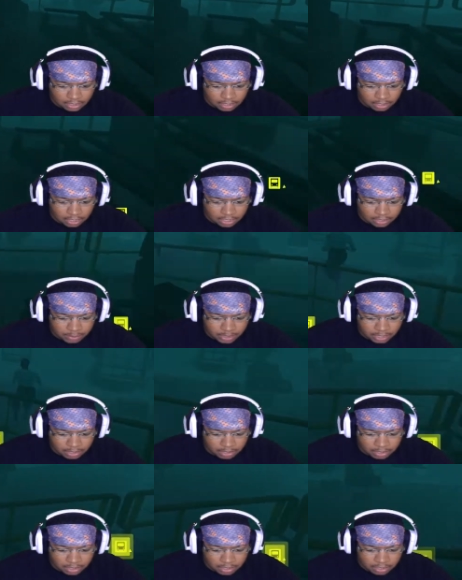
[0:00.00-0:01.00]
Oh god, there we
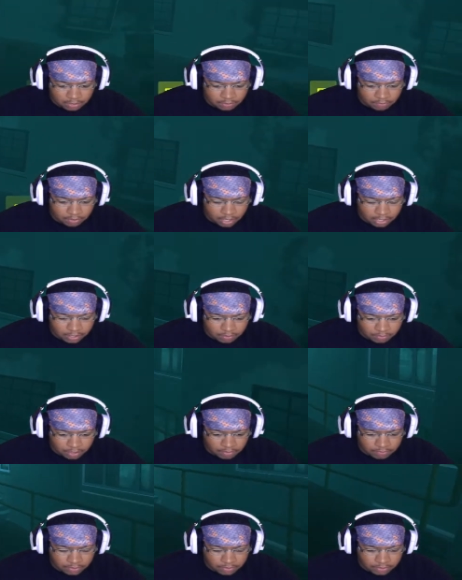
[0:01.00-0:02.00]
go. Run,
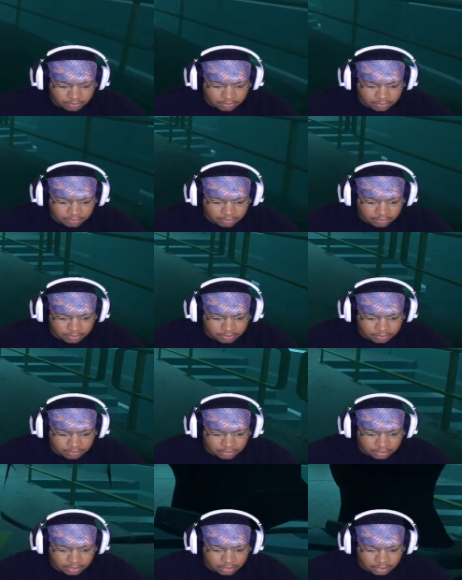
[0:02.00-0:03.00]
run, run, run, run, run, run, run,
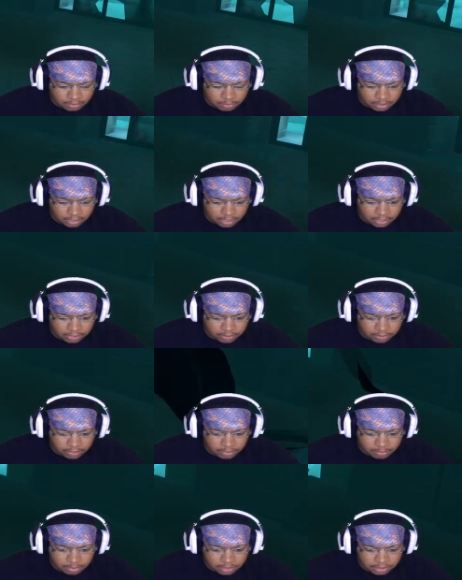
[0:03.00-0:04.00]
run. Oh my god, they're
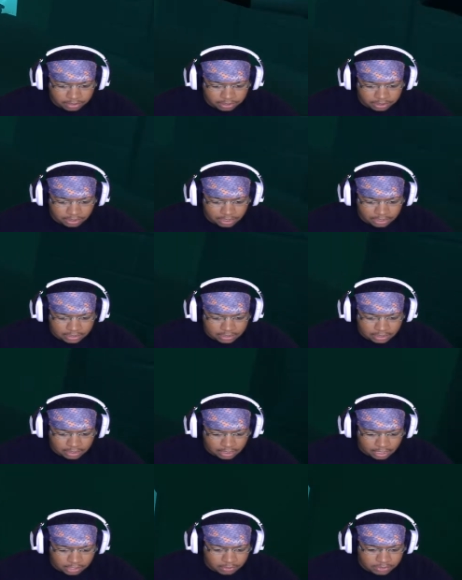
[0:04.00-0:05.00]
already busting shots.
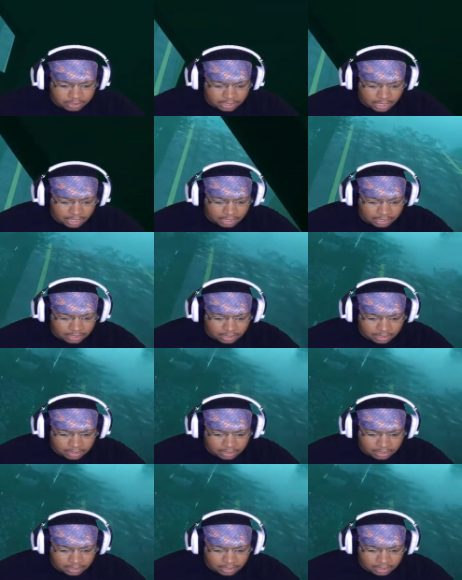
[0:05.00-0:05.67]
How do you slide?